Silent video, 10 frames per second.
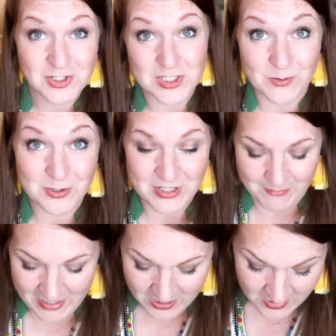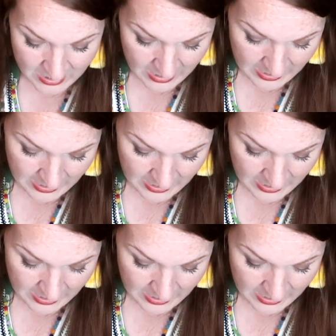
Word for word: She's the one who dyed my hair.